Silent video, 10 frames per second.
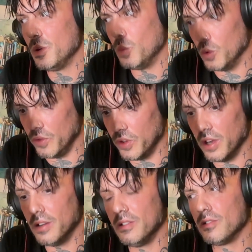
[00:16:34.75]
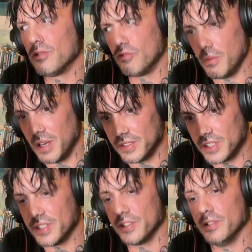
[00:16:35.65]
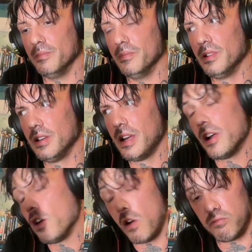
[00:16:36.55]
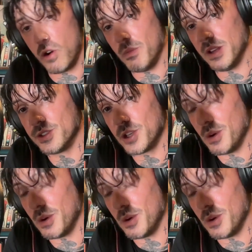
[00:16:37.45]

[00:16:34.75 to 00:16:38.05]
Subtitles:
wonder, romanticism, and a lot of romance too.